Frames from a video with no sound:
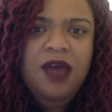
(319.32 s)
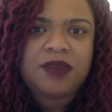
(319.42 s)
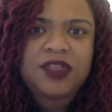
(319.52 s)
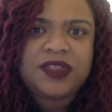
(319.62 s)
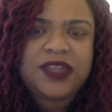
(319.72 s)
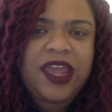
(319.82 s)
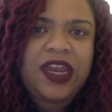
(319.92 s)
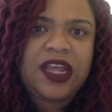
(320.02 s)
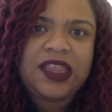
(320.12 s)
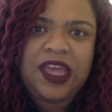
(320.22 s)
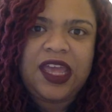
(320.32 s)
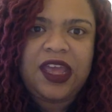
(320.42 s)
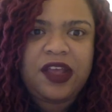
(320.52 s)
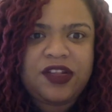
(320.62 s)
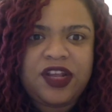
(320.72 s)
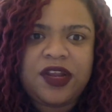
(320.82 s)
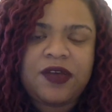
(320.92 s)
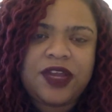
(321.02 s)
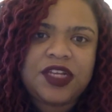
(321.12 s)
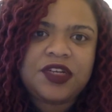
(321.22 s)
just anything,
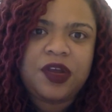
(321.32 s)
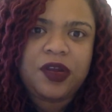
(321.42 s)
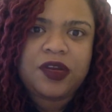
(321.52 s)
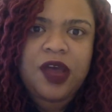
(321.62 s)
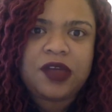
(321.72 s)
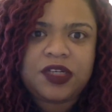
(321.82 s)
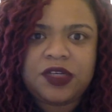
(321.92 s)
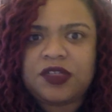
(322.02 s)
that your doctor